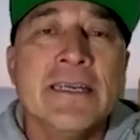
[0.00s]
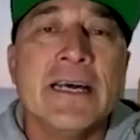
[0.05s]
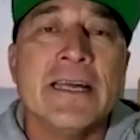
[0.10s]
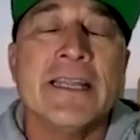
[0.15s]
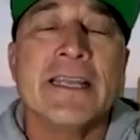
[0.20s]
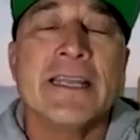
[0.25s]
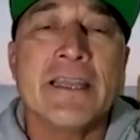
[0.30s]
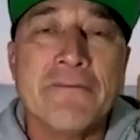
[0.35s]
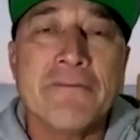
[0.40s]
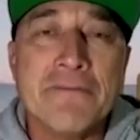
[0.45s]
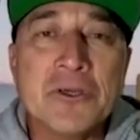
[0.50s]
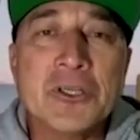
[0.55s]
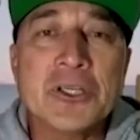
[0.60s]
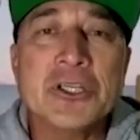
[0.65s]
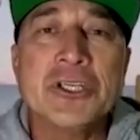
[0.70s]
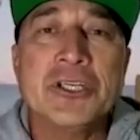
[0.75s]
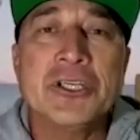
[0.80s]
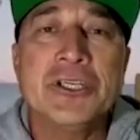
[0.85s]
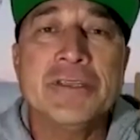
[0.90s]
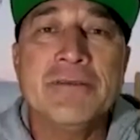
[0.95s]
I think I feel
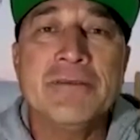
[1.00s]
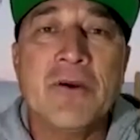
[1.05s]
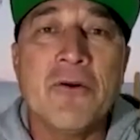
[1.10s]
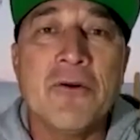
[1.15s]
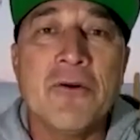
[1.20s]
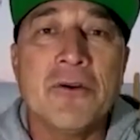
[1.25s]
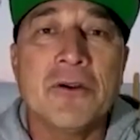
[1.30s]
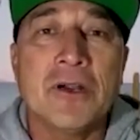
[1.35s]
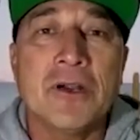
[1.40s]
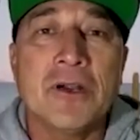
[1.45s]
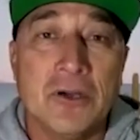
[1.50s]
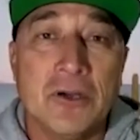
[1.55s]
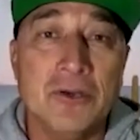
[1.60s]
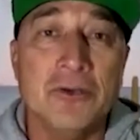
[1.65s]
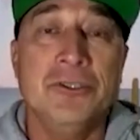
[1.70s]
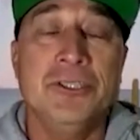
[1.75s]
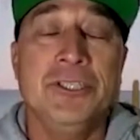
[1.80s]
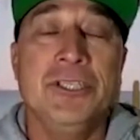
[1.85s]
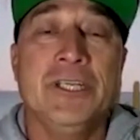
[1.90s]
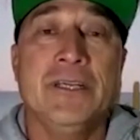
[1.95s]
good, or
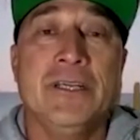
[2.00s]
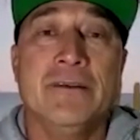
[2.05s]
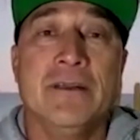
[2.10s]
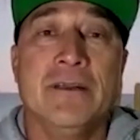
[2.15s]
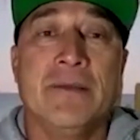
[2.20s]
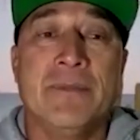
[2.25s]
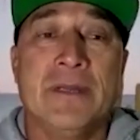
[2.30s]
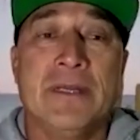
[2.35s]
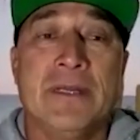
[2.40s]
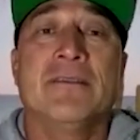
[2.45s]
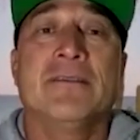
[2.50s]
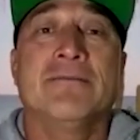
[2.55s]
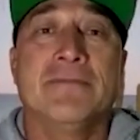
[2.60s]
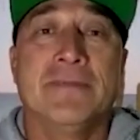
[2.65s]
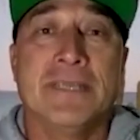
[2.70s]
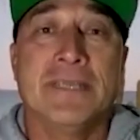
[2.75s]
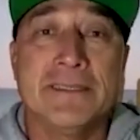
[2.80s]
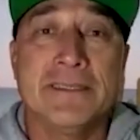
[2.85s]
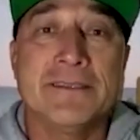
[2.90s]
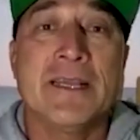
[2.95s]
oh shit, I better
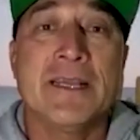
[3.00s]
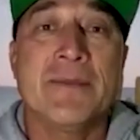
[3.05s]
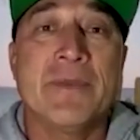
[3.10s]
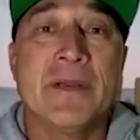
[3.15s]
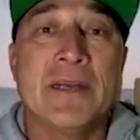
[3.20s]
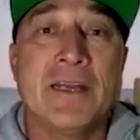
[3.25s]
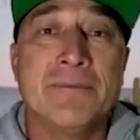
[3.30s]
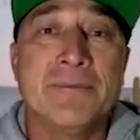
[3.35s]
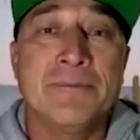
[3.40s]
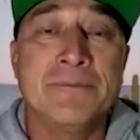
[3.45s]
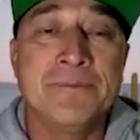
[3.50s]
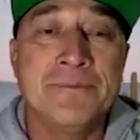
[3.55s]
like step it up?